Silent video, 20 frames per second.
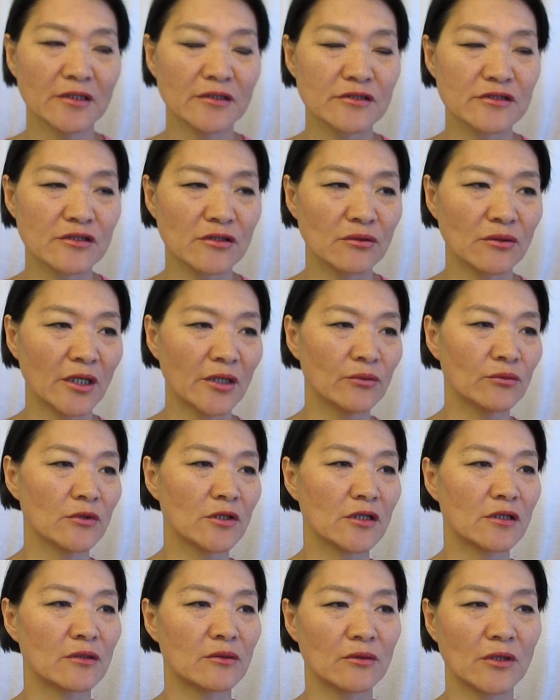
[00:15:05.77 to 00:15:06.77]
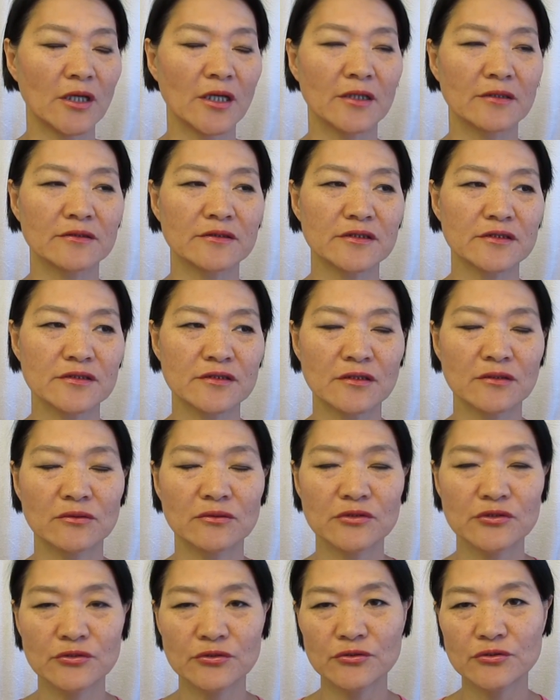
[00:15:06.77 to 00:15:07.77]
so i walk around
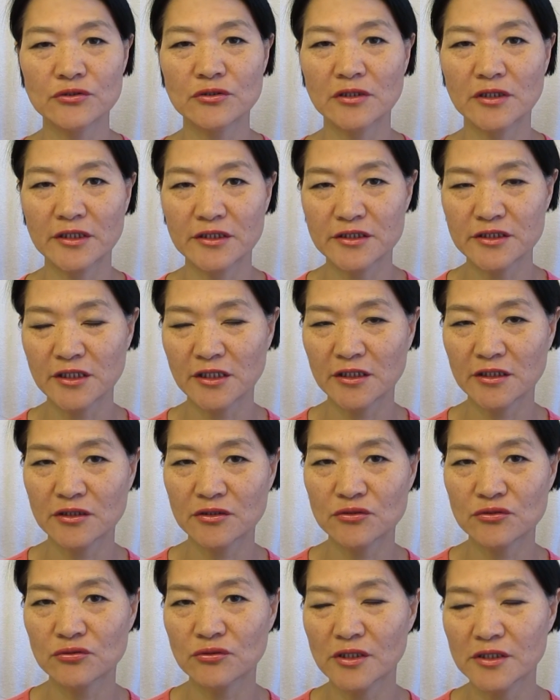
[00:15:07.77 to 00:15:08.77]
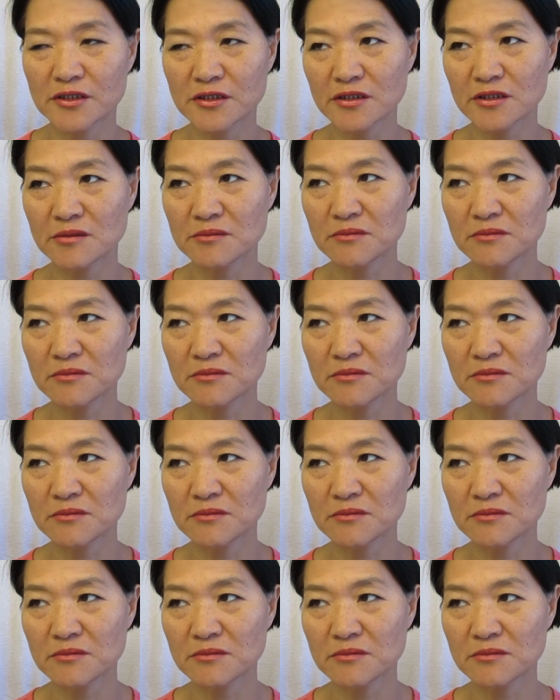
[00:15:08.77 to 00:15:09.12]
so usually take 20